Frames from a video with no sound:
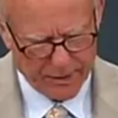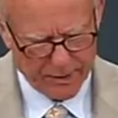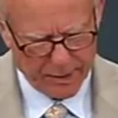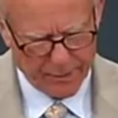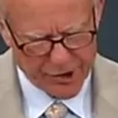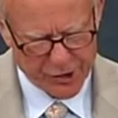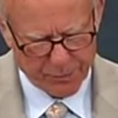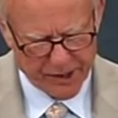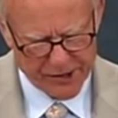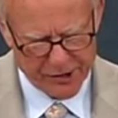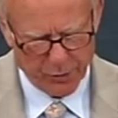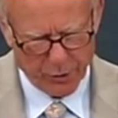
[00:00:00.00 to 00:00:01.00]
Now, Mr.
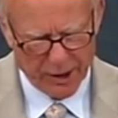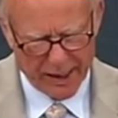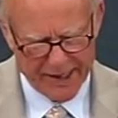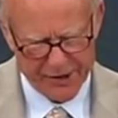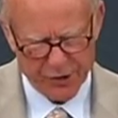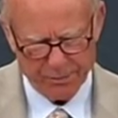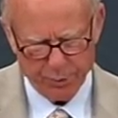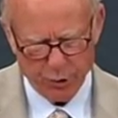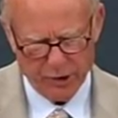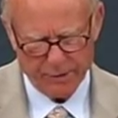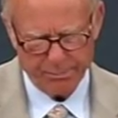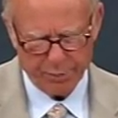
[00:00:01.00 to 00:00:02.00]
President, while I
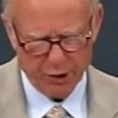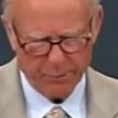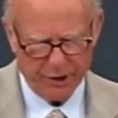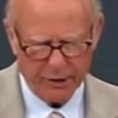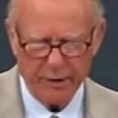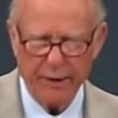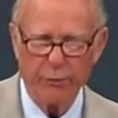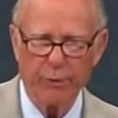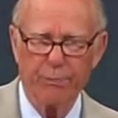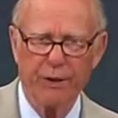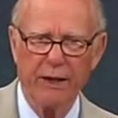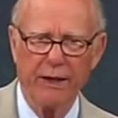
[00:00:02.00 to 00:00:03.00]
support permanently
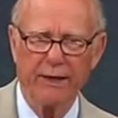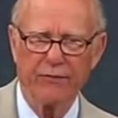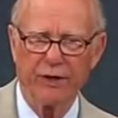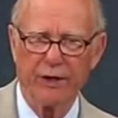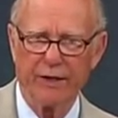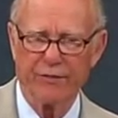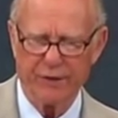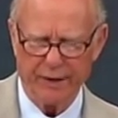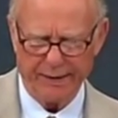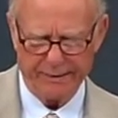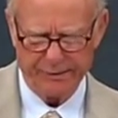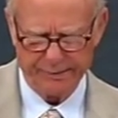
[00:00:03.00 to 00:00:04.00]
repealing the death
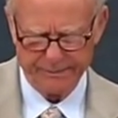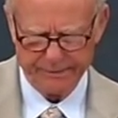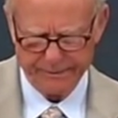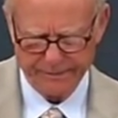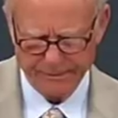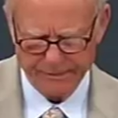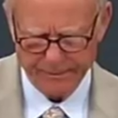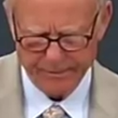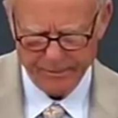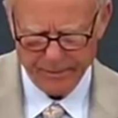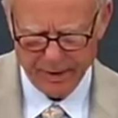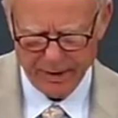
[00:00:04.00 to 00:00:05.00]
tax,
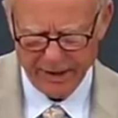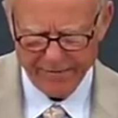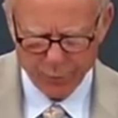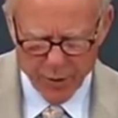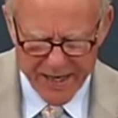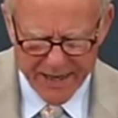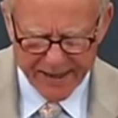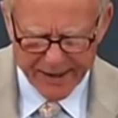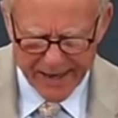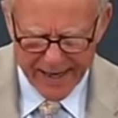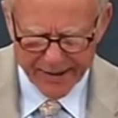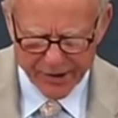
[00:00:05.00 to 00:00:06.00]
if we
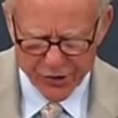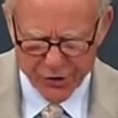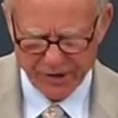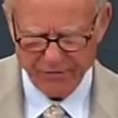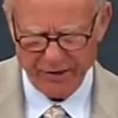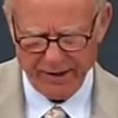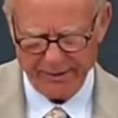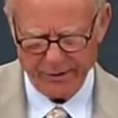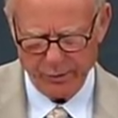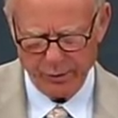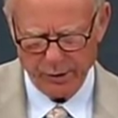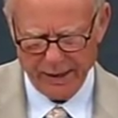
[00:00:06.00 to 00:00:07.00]
cannot achieve that
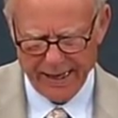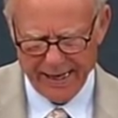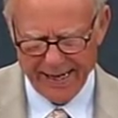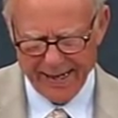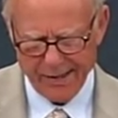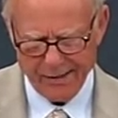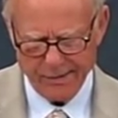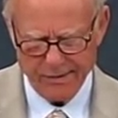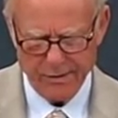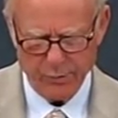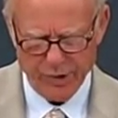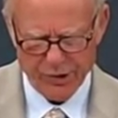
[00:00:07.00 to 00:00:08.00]
goal, how
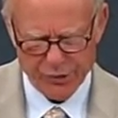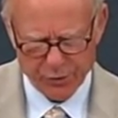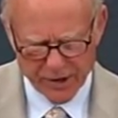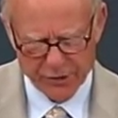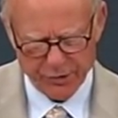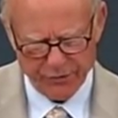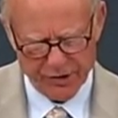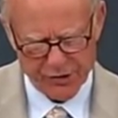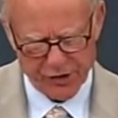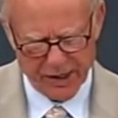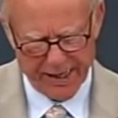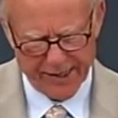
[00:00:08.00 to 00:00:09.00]
we structure this
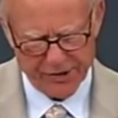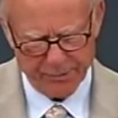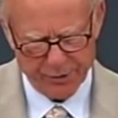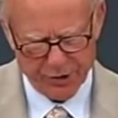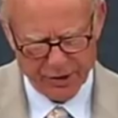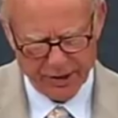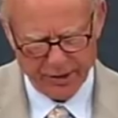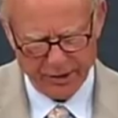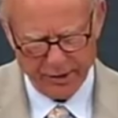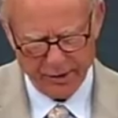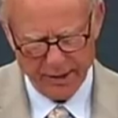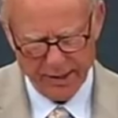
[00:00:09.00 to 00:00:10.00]
tax in
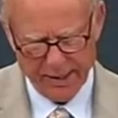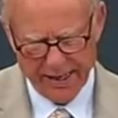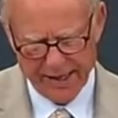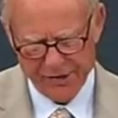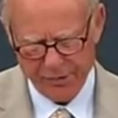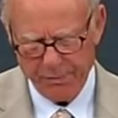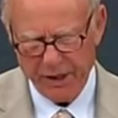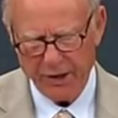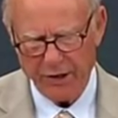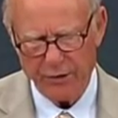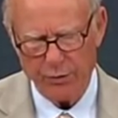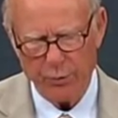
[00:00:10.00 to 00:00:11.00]
particular has
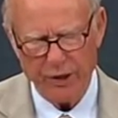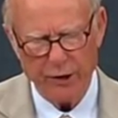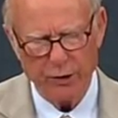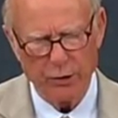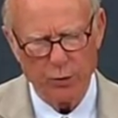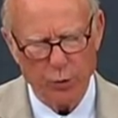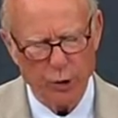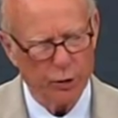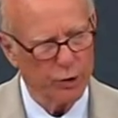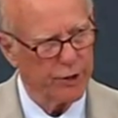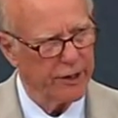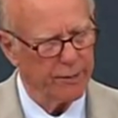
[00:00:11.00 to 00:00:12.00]
immediate
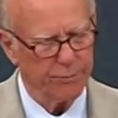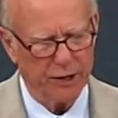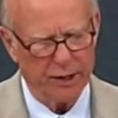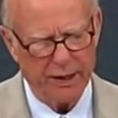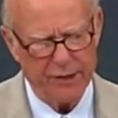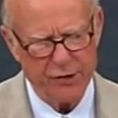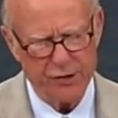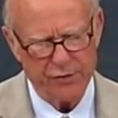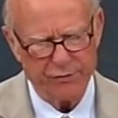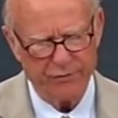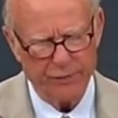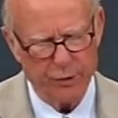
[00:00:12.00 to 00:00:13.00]
real-world implications
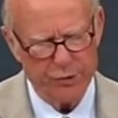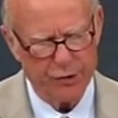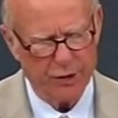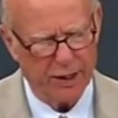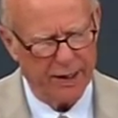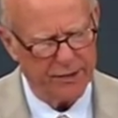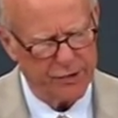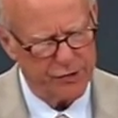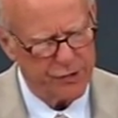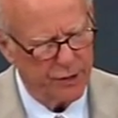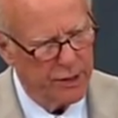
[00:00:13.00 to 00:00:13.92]
for folks in Kansas